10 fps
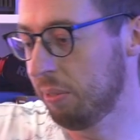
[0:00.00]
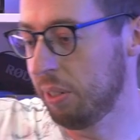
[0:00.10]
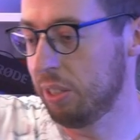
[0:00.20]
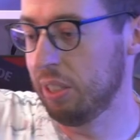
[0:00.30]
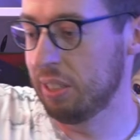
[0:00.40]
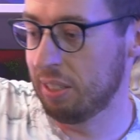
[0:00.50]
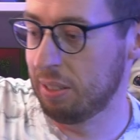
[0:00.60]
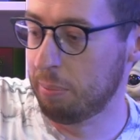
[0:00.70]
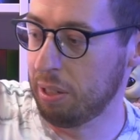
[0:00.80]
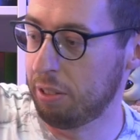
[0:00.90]
which is the
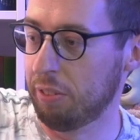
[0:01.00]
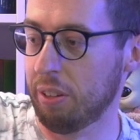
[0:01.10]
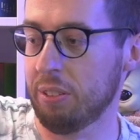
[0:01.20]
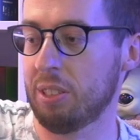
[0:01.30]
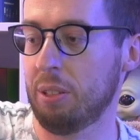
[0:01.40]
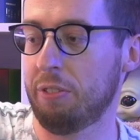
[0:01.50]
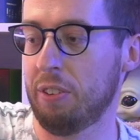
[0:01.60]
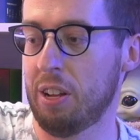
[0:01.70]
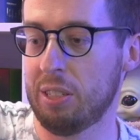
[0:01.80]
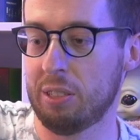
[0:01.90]
microphone. So the
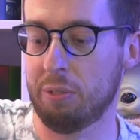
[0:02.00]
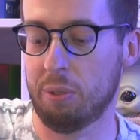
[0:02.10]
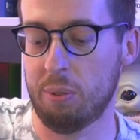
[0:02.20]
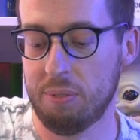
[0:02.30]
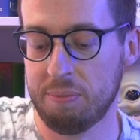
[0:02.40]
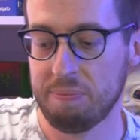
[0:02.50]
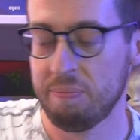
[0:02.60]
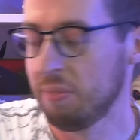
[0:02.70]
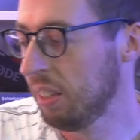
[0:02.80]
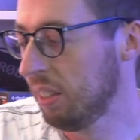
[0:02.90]
first of all,
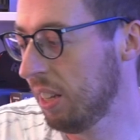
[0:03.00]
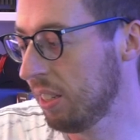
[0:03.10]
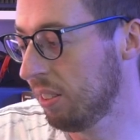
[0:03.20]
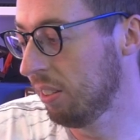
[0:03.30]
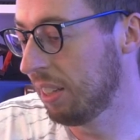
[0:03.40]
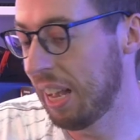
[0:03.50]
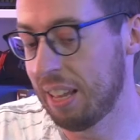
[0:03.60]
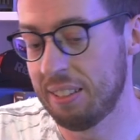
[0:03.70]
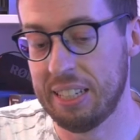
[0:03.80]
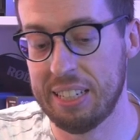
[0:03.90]
let's look
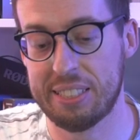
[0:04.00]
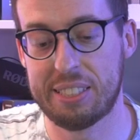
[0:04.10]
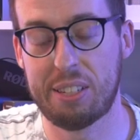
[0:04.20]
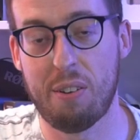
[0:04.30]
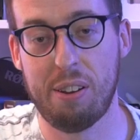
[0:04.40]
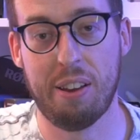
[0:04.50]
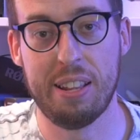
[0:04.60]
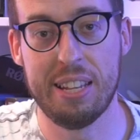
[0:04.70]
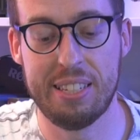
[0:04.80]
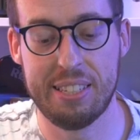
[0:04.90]
at the Skylight.
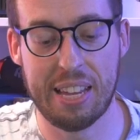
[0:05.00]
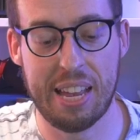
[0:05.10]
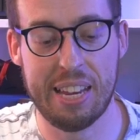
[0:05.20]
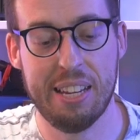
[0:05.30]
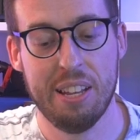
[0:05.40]
This is a